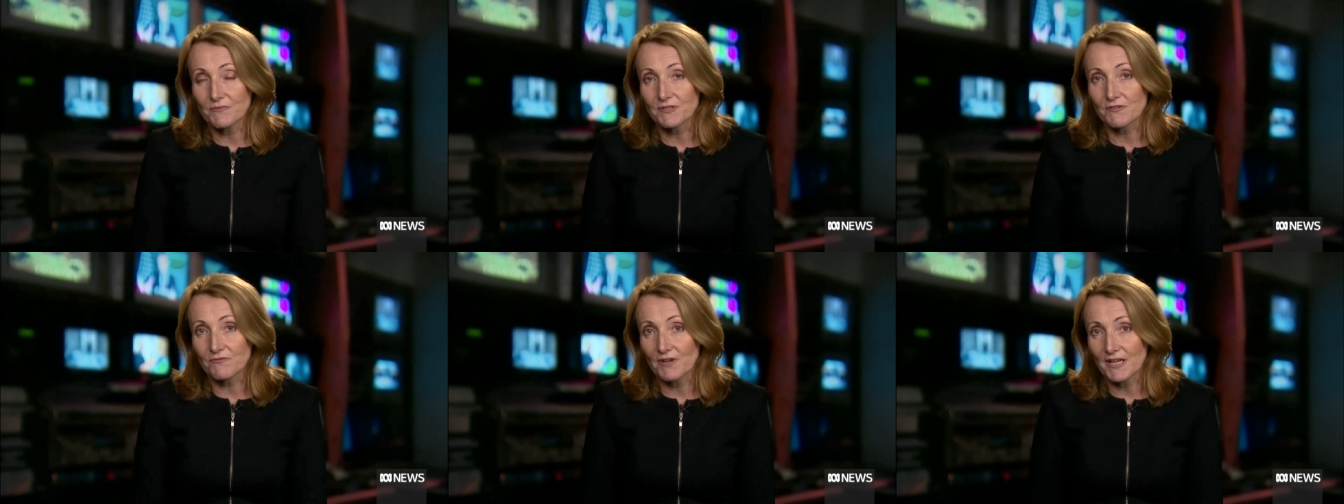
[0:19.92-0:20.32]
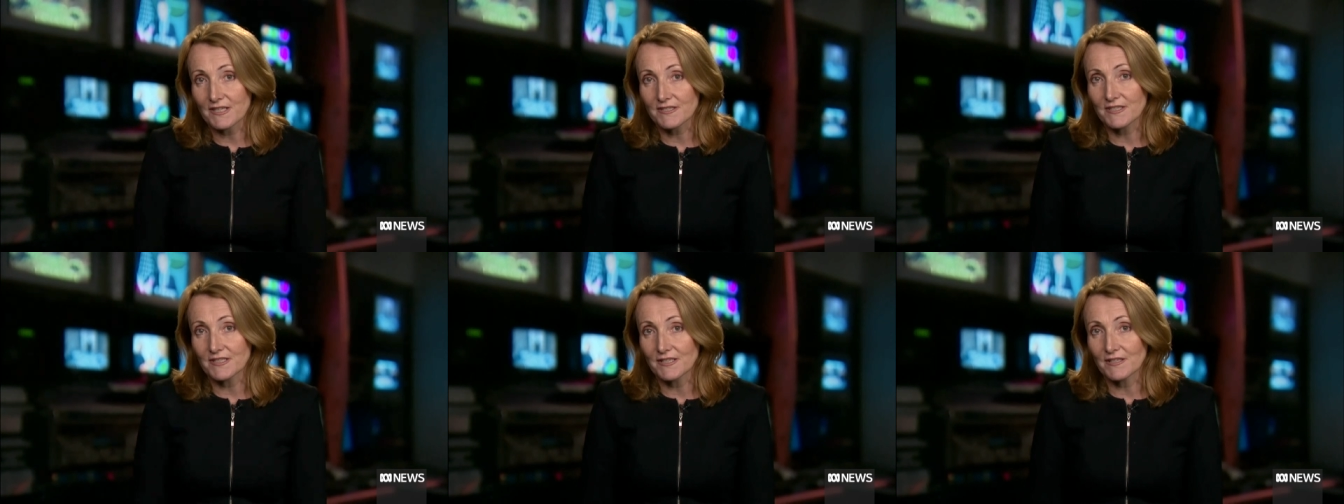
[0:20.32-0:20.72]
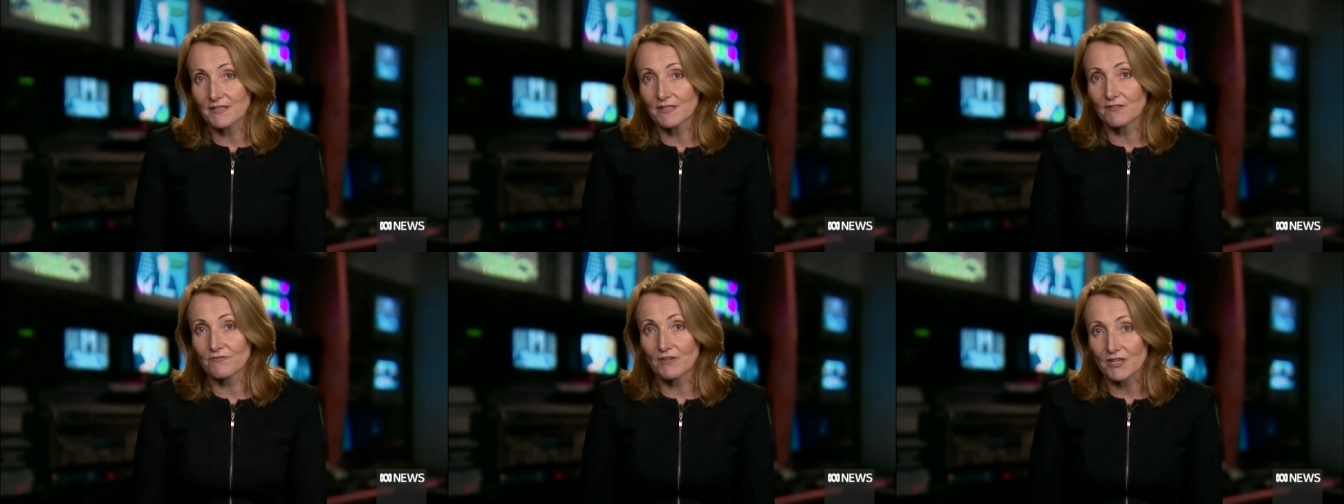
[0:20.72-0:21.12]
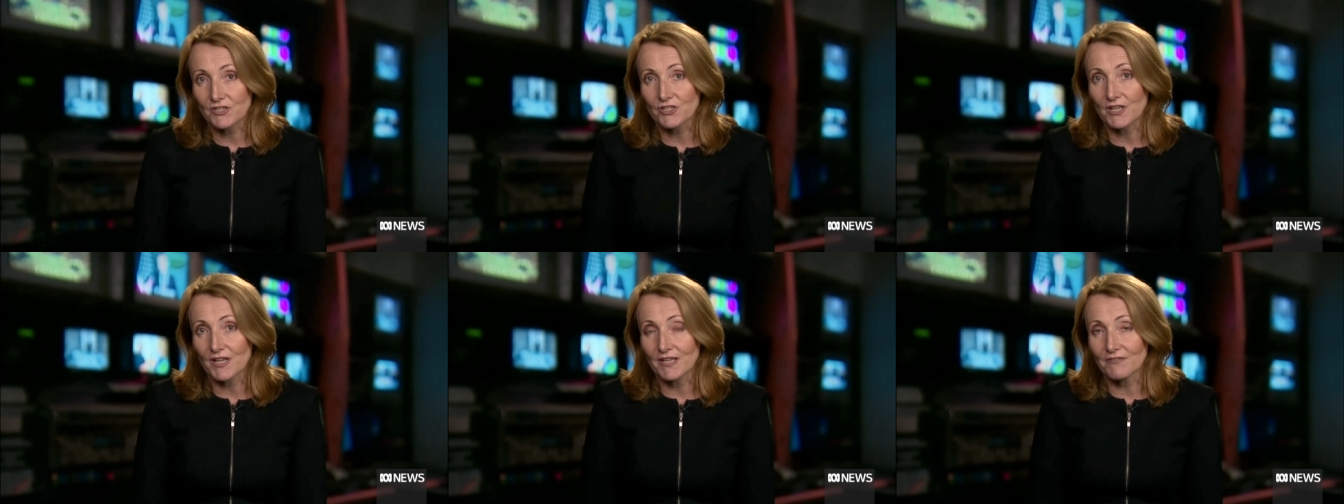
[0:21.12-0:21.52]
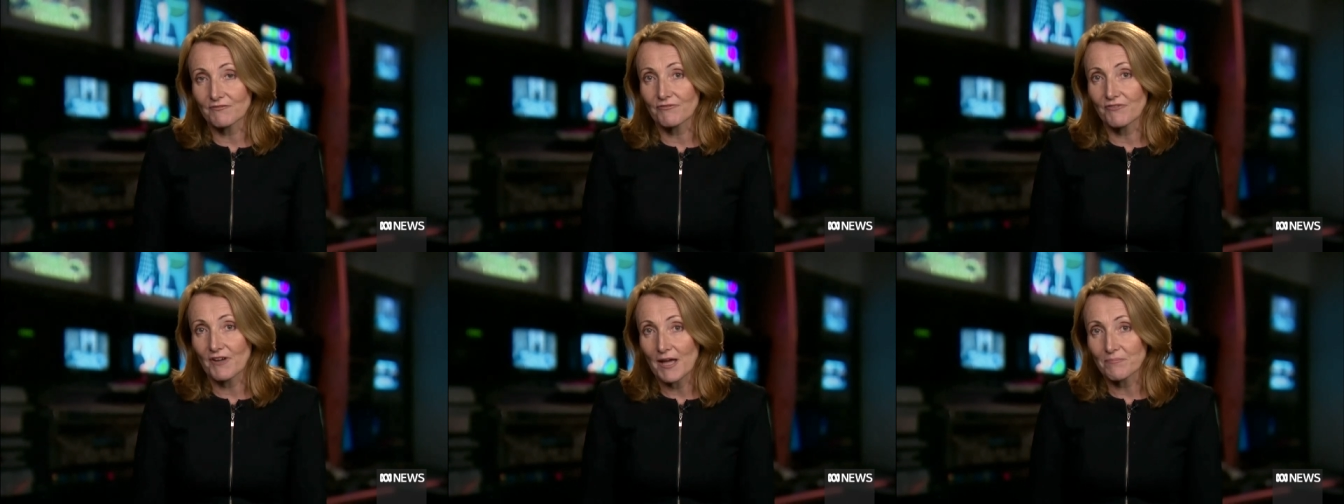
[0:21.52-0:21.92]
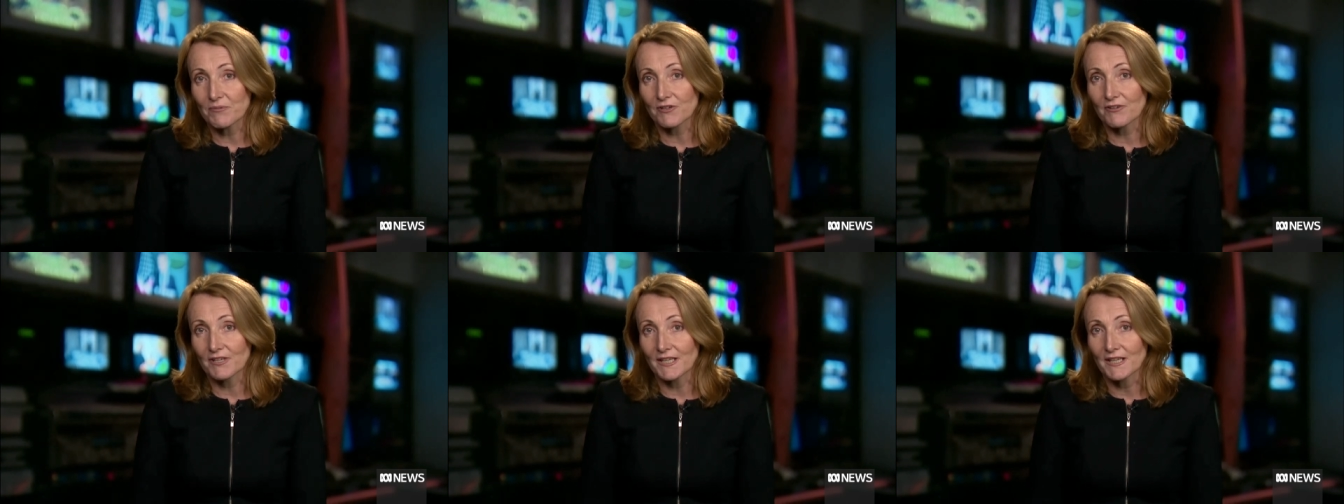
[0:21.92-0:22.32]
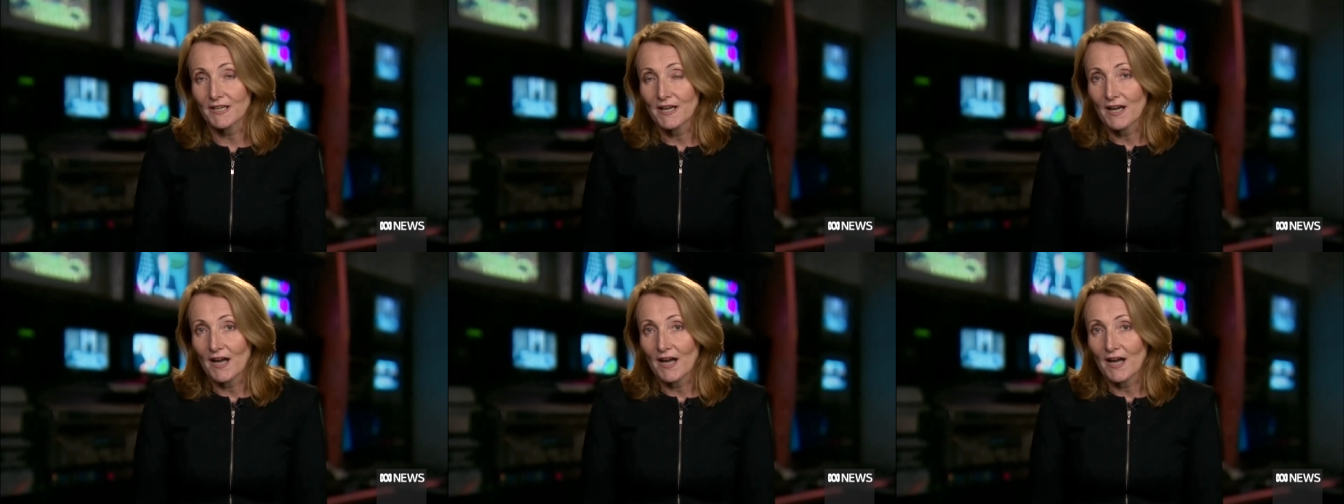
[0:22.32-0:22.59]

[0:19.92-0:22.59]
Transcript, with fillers: was arrested in Russia in February,